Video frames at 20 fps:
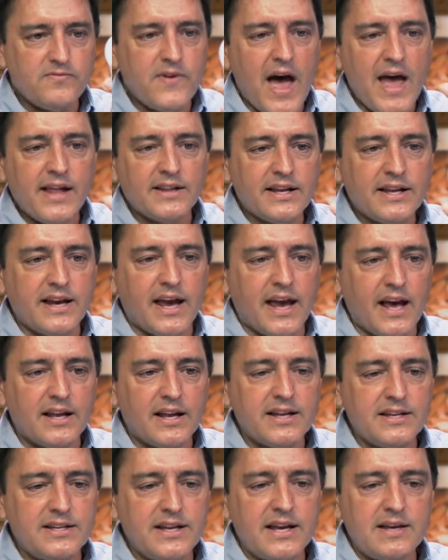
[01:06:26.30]
finally,
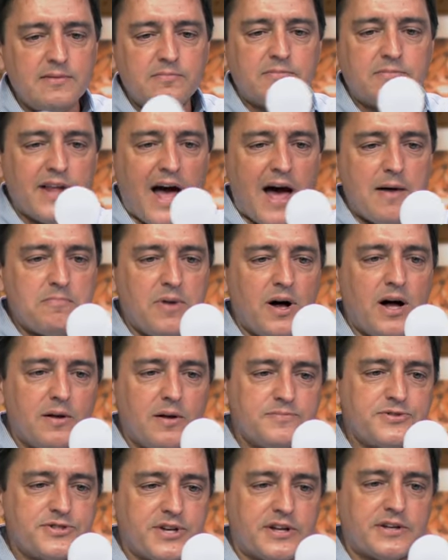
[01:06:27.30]
L E D light
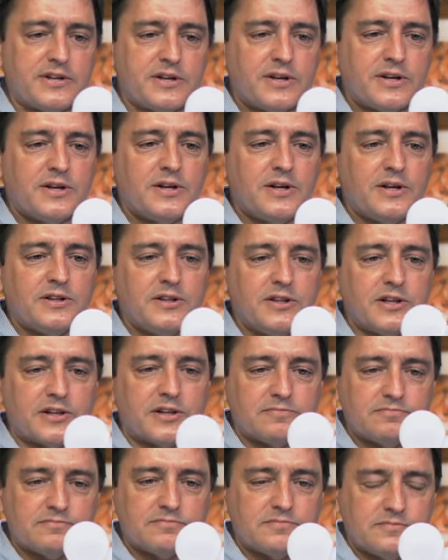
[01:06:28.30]
bulbs that look,